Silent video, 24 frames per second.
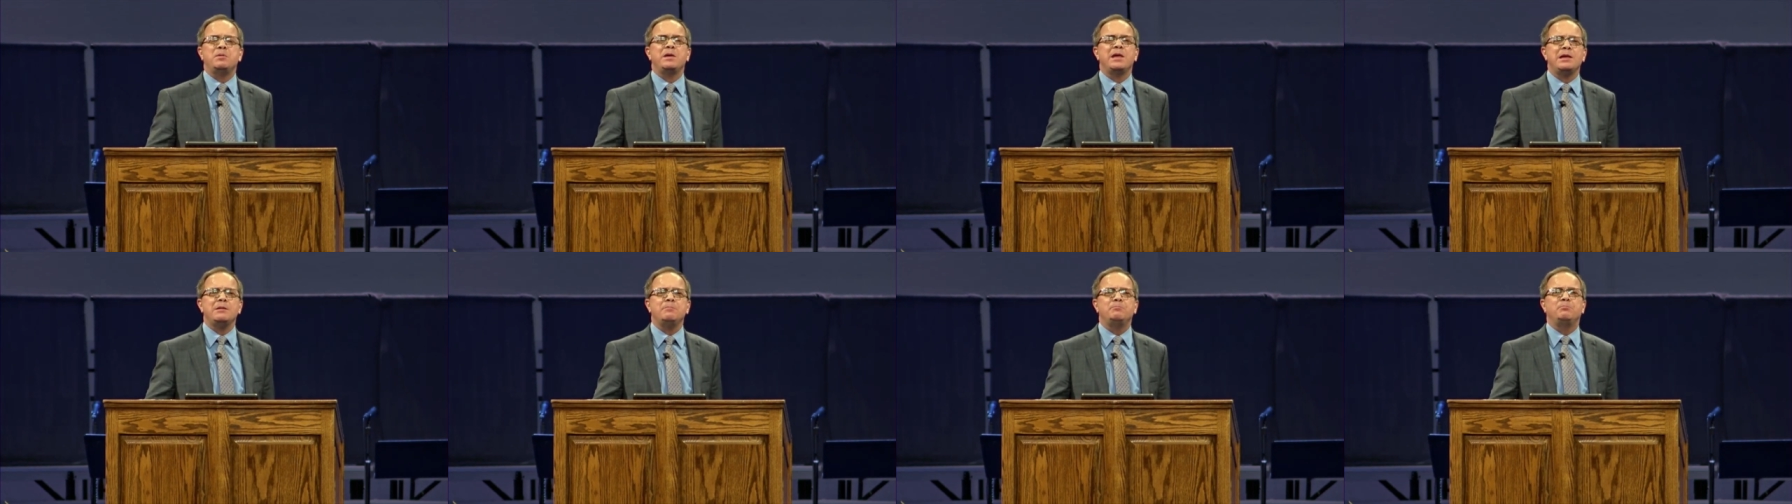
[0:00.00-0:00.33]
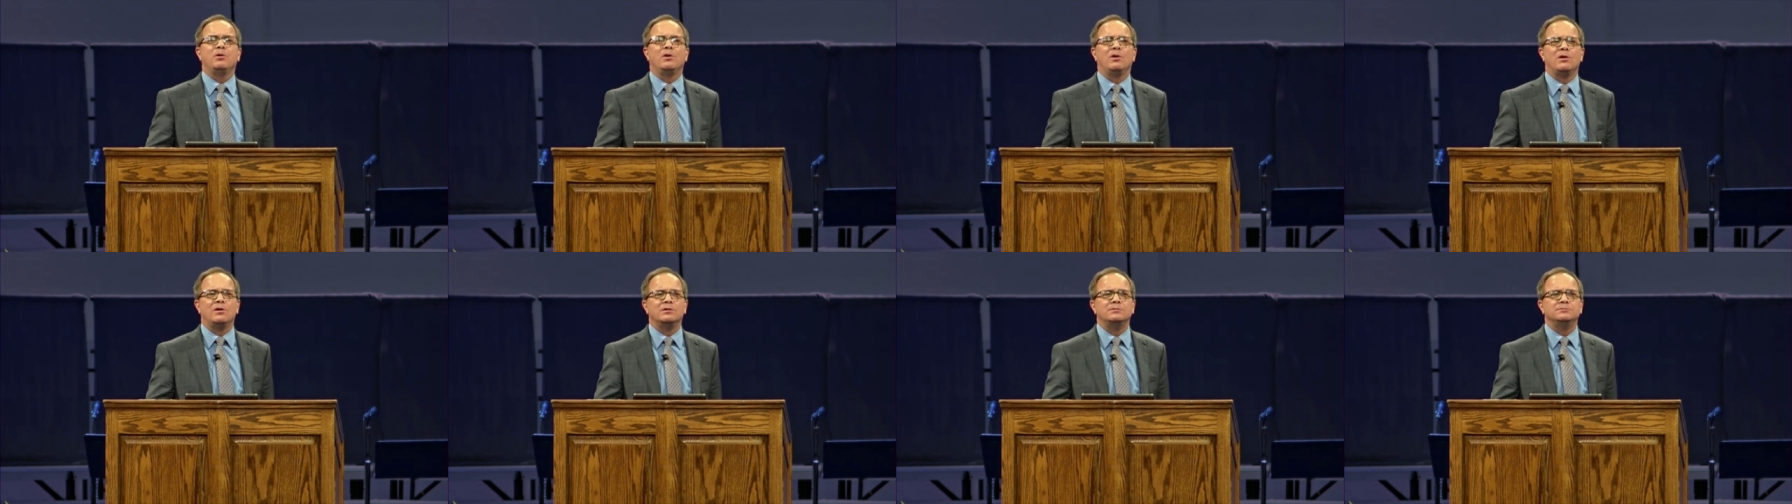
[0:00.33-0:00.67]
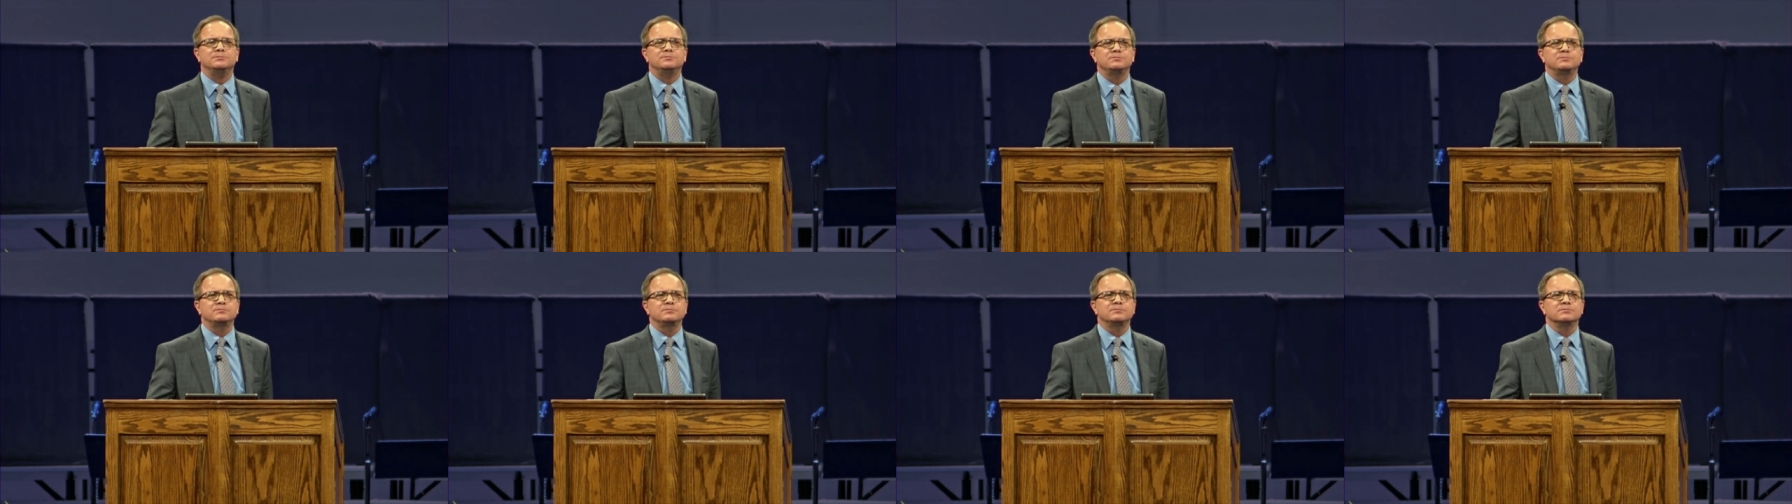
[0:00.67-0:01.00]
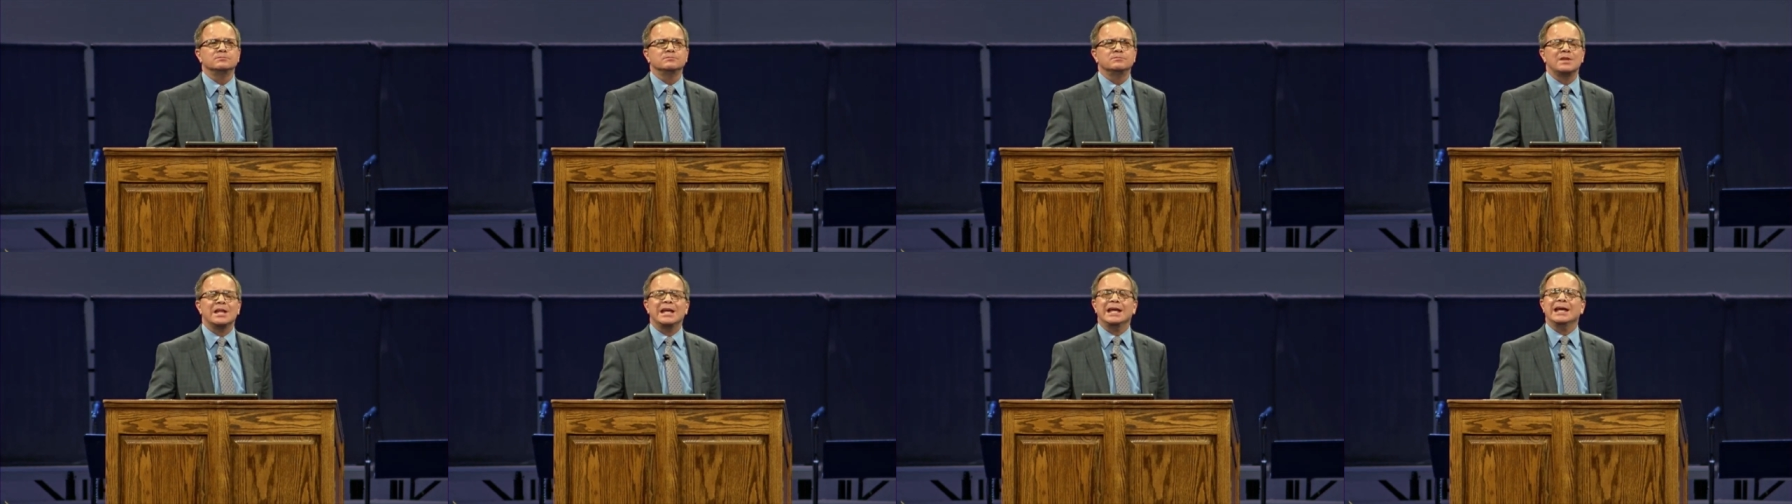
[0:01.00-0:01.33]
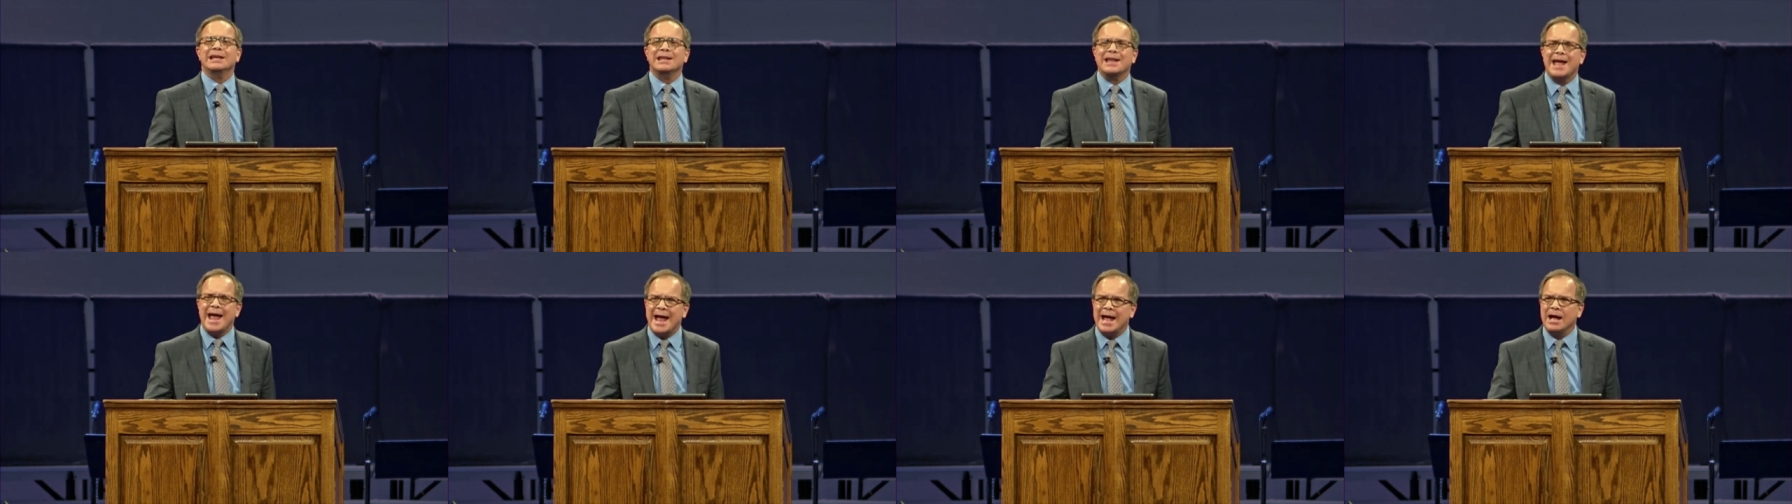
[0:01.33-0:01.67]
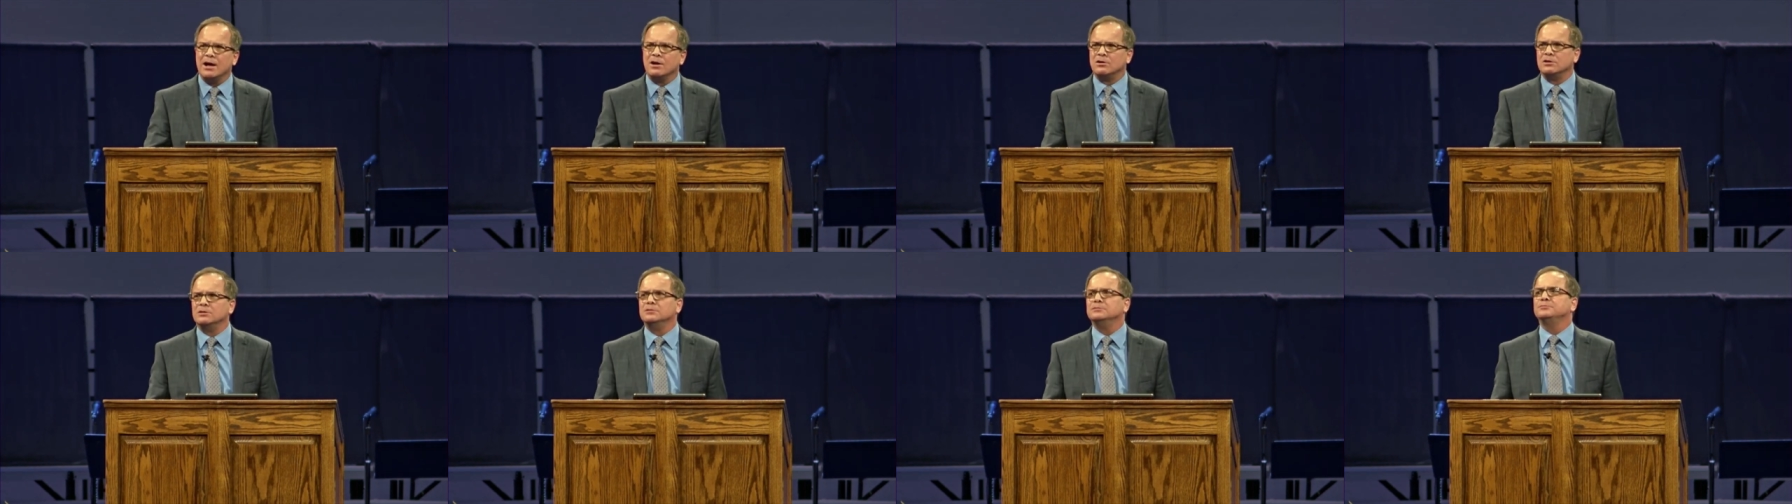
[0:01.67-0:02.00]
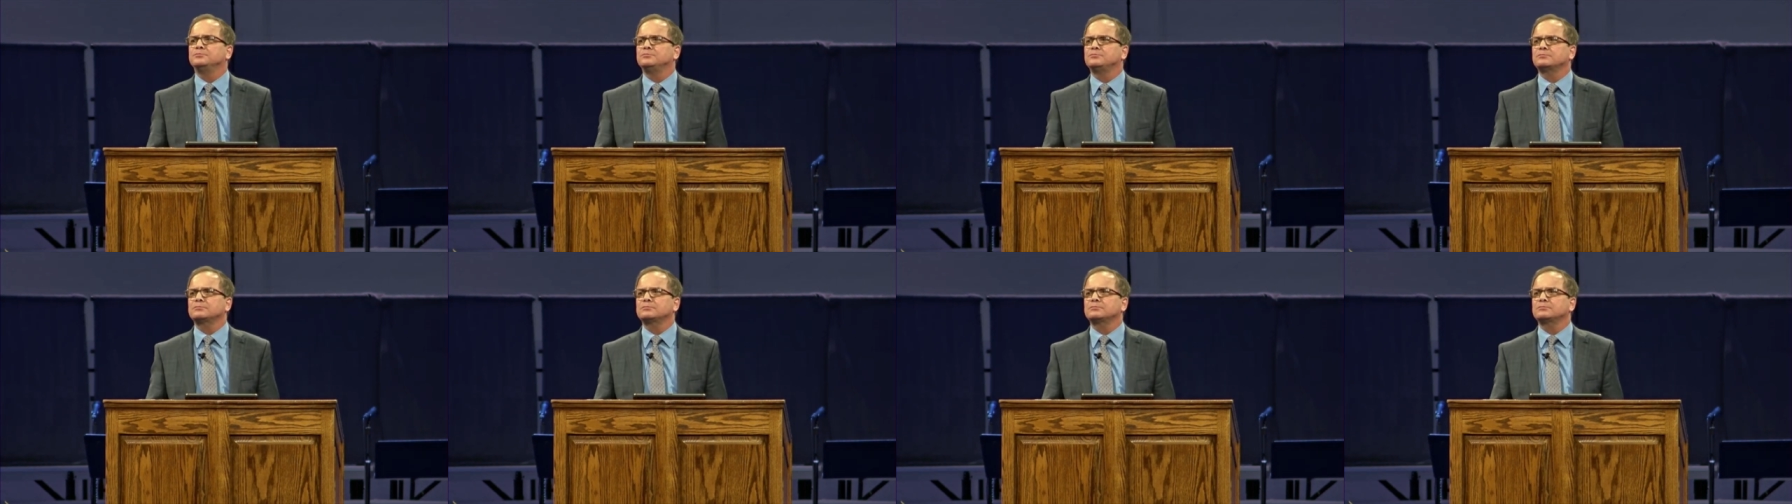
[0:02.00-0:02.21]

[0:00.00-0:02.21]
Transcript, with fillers: people in hell